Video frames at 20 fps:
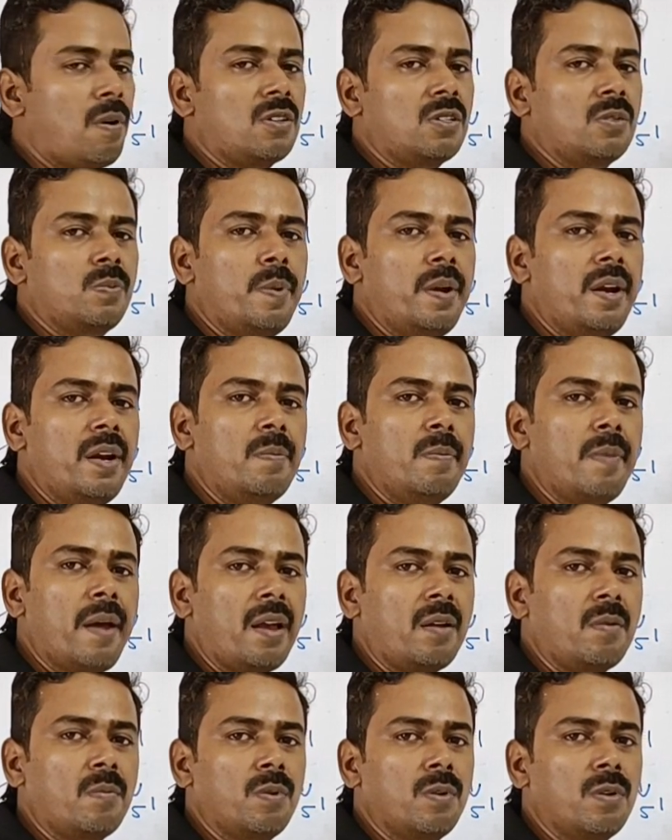phosphate
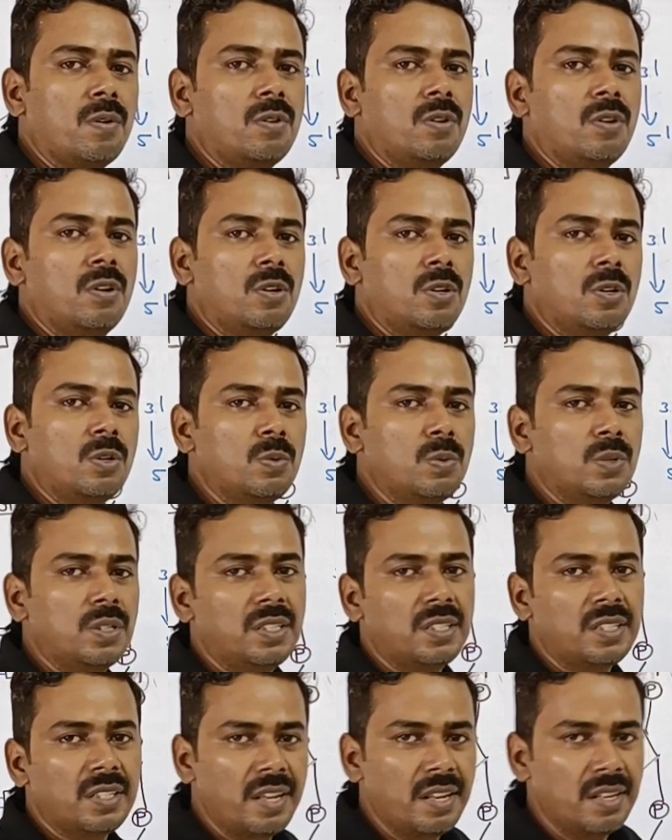backbone
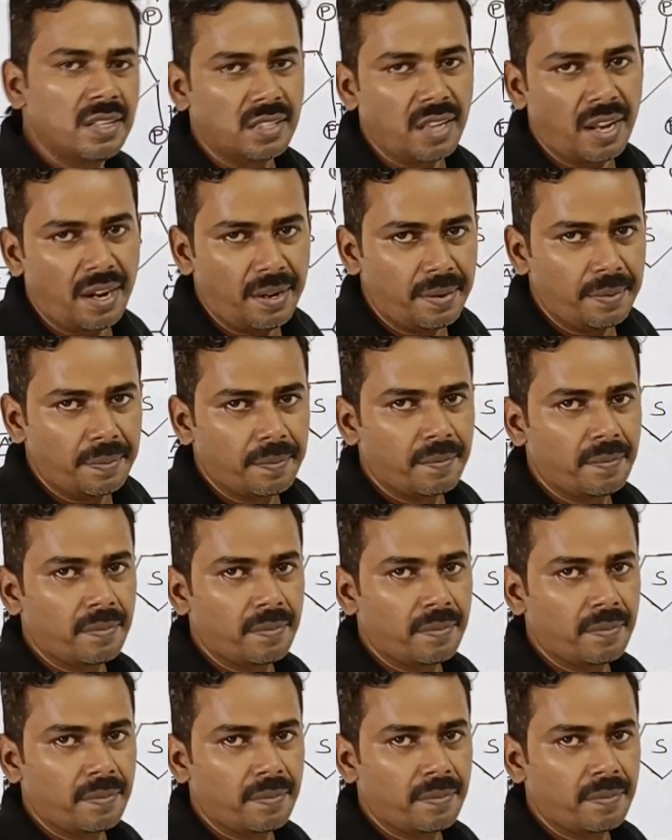towards inside.